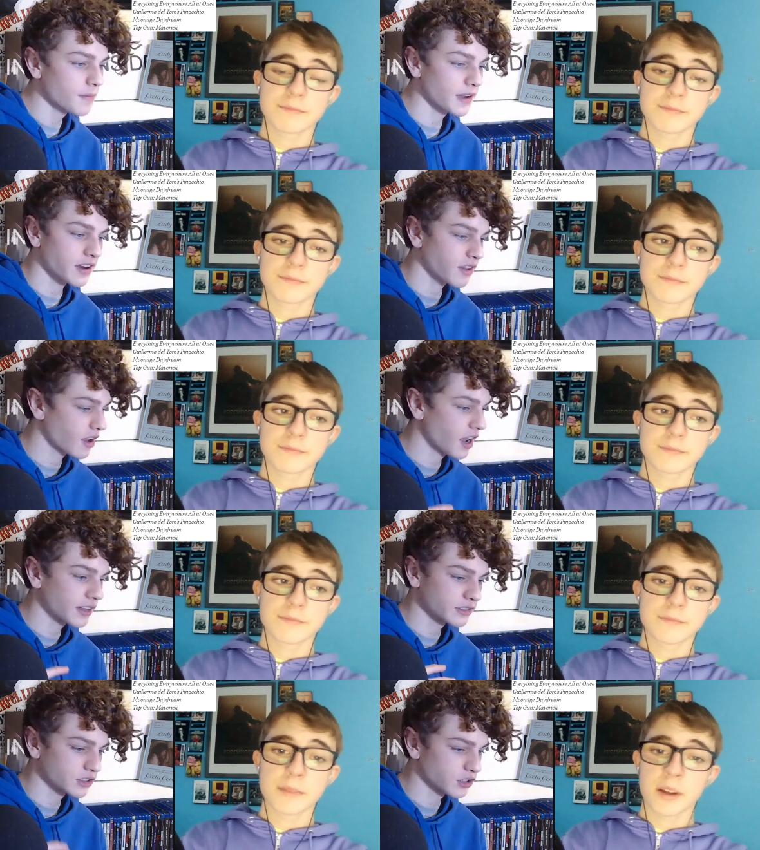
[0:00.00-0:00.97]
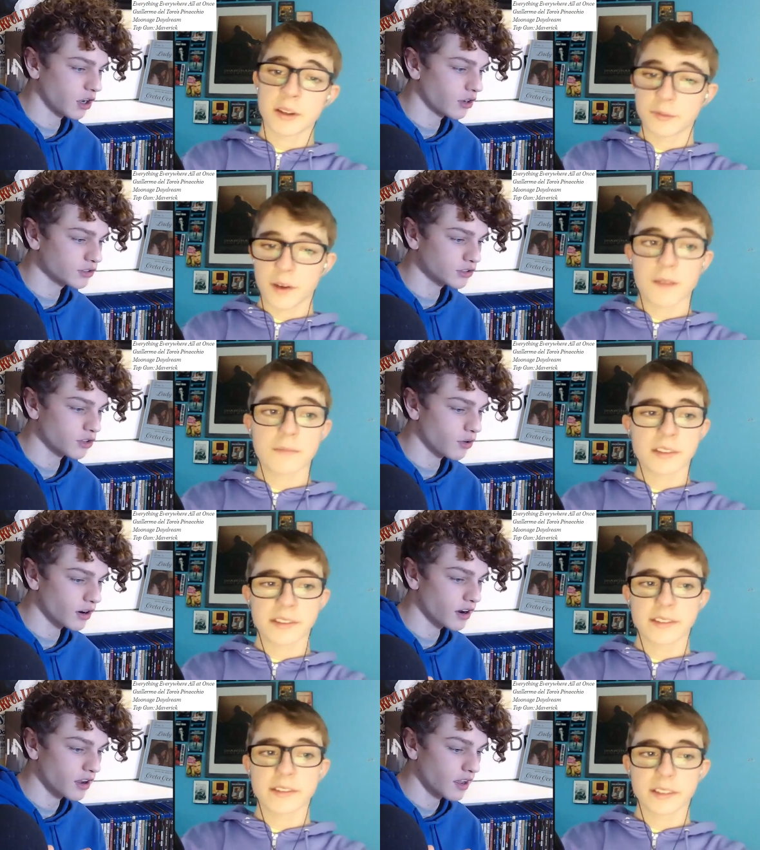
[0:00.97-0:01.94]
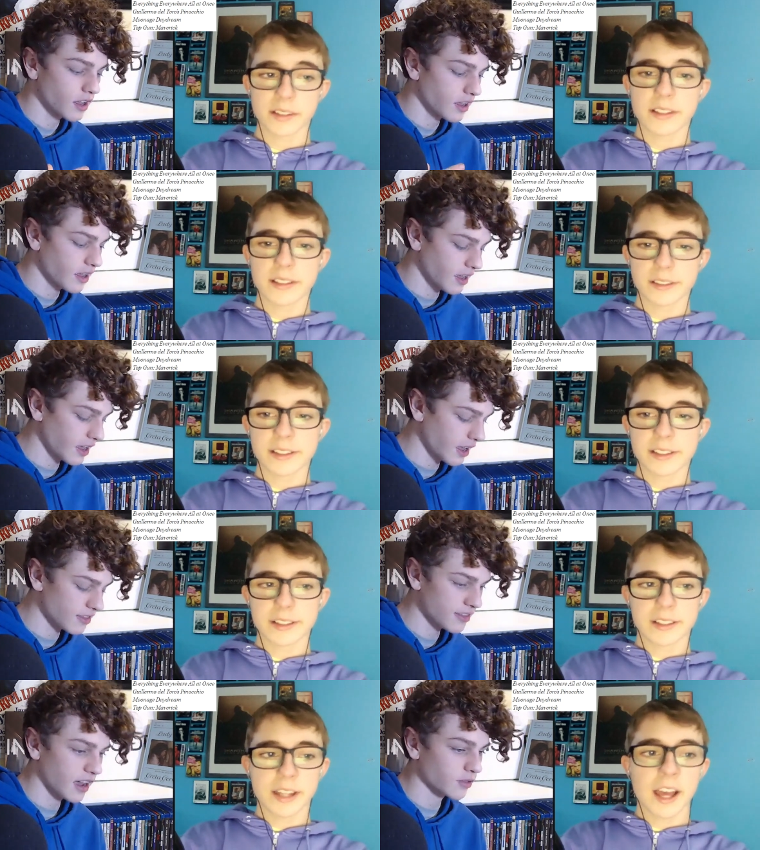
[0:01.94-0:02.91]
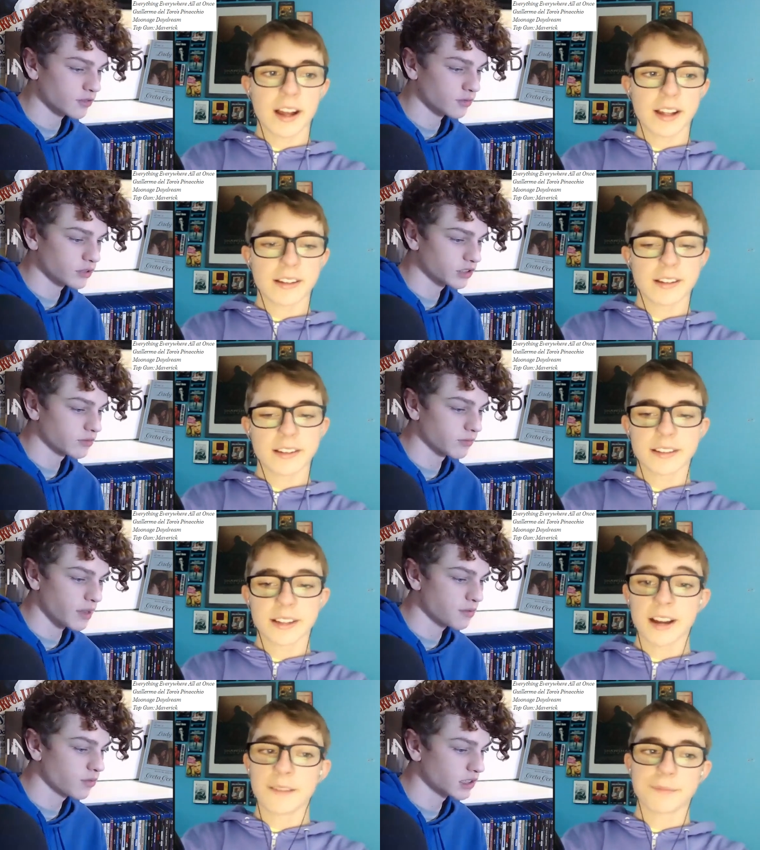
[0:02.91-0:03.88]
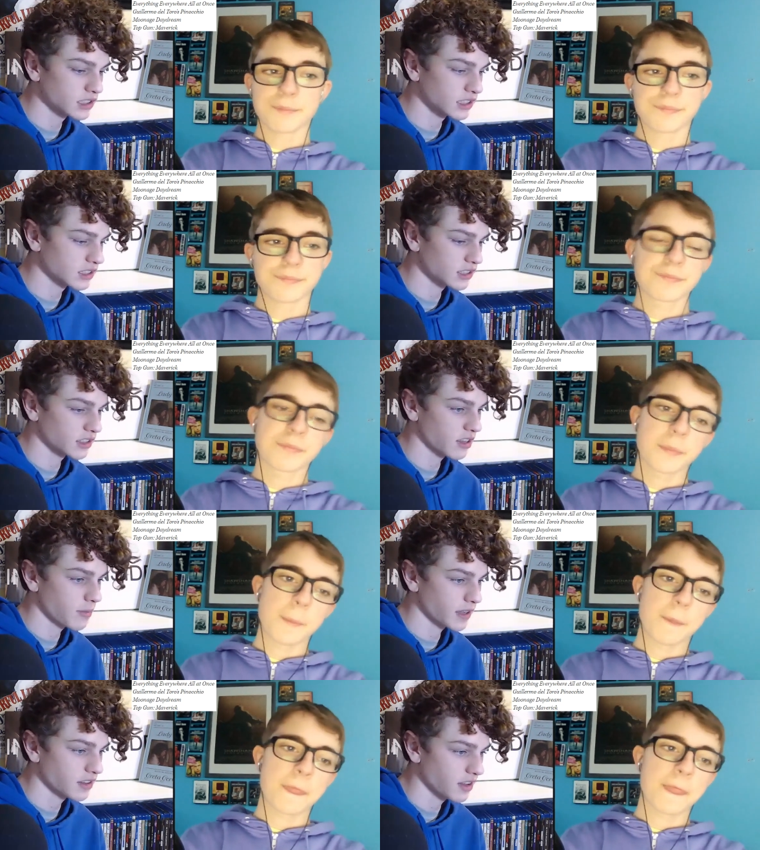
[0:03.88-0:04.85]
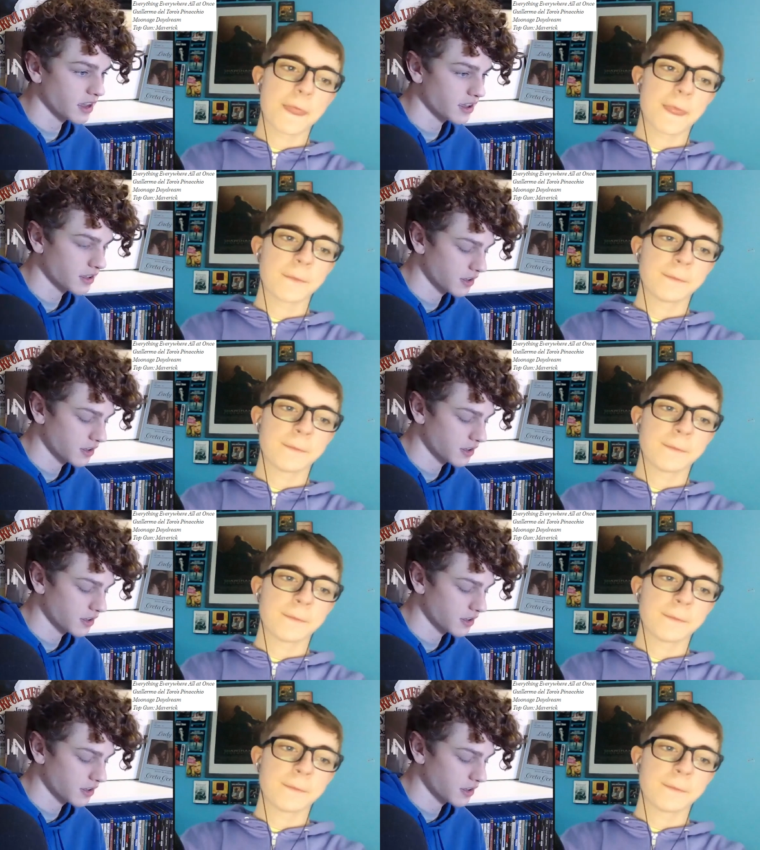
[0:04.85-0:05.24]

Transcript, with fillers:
Speaker 1: but it got songs well, fine, and sound. Yeah, maybe yeah. wasn't necessarily expected to get.